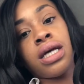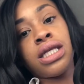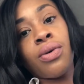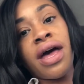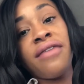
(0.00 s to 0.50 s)

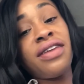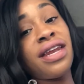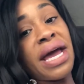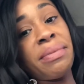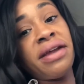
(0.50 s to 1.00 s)
So after
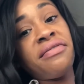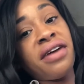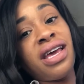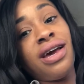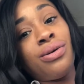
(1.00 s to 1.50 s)
Damon and
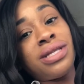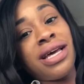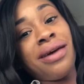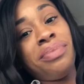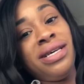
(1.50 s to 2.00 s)
Ricky goes to
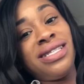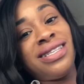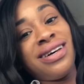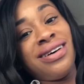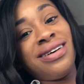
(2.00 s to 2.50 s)
get
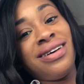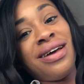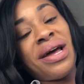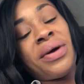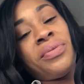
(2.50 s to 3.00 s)
pizza,
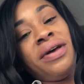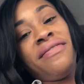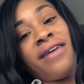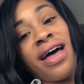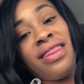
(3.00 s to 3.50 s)
we
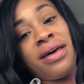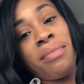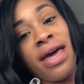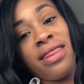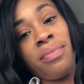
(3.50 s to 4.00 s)
find them
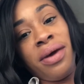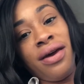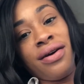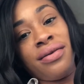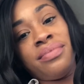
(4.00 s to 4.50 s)
at the
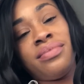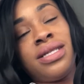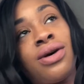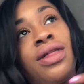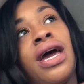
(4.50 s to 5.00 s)
pier.
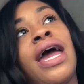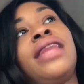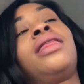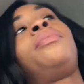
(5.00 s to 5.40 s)
So they're at the